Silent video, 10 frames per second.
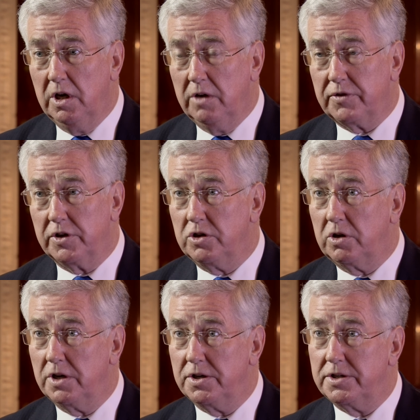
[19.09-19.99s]
for the
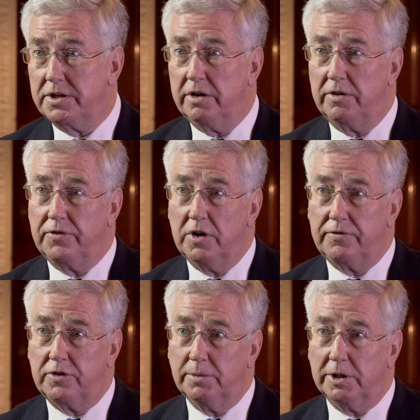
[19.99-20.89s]
nuclear deterrent, far
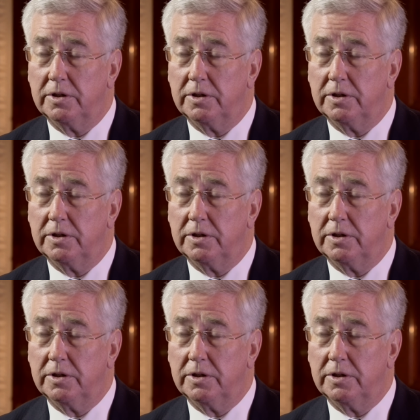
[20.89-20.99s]
from it.